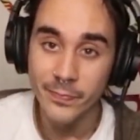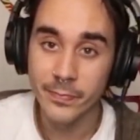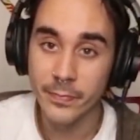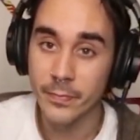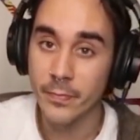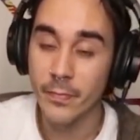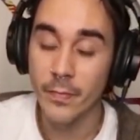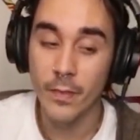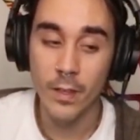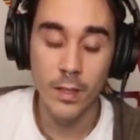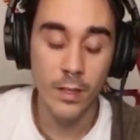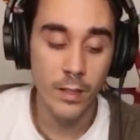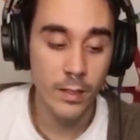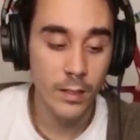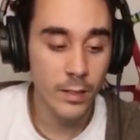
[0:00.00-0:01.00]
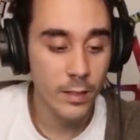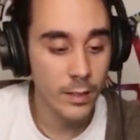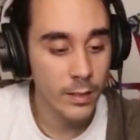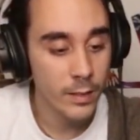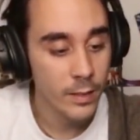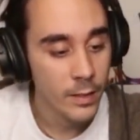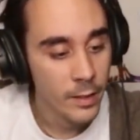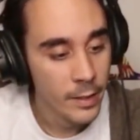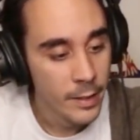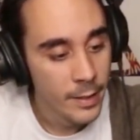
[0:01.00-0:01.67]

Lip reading: [no speech]